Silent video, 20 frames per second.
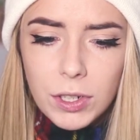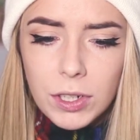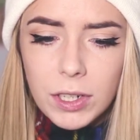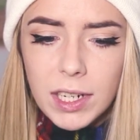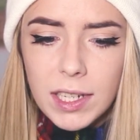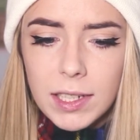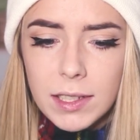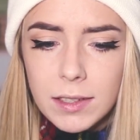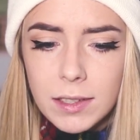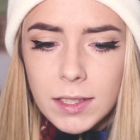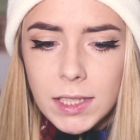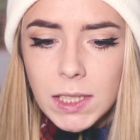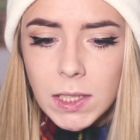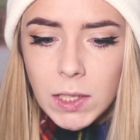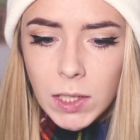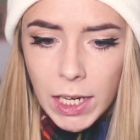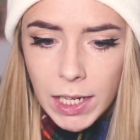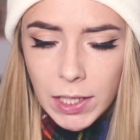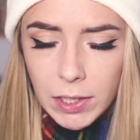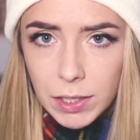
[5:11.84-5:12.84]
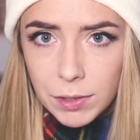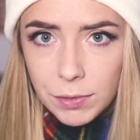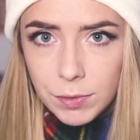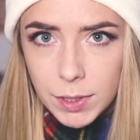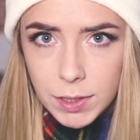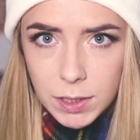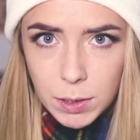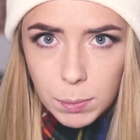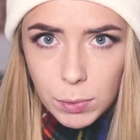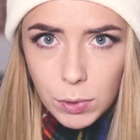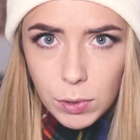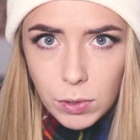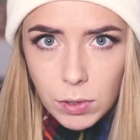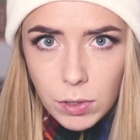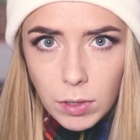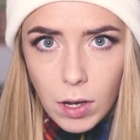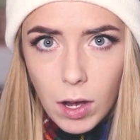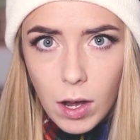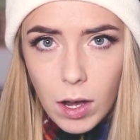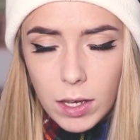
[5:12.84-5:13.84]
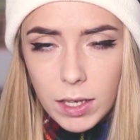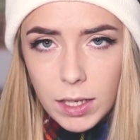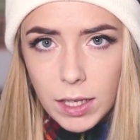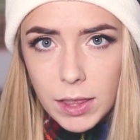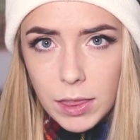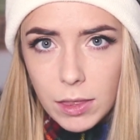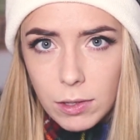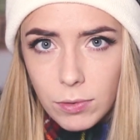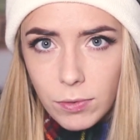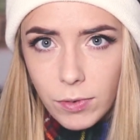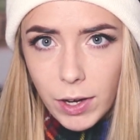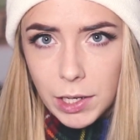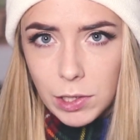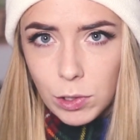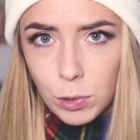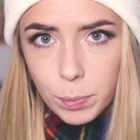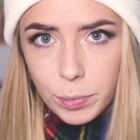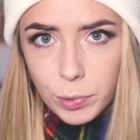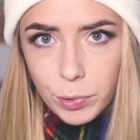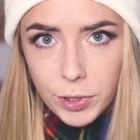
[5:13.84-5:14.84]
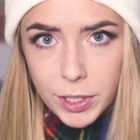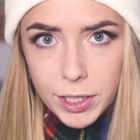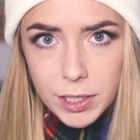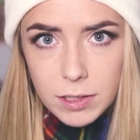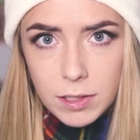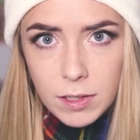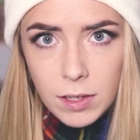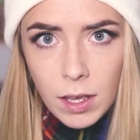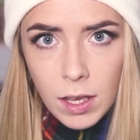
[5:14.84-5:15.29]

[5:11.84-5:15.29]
is slightly visible in the final print.